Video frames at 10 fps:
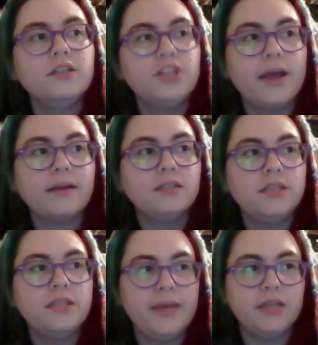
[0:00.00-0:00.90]
check
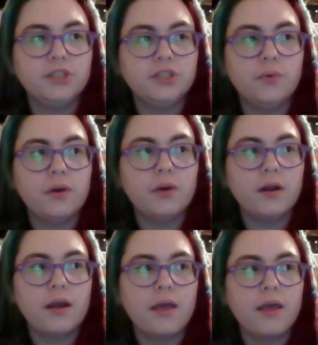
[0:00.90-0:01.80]
to make
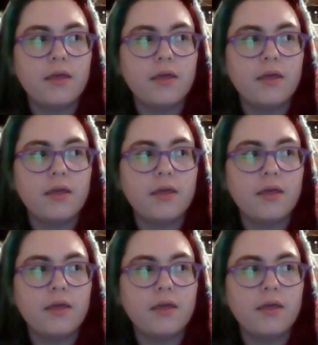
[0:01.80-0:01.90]
sure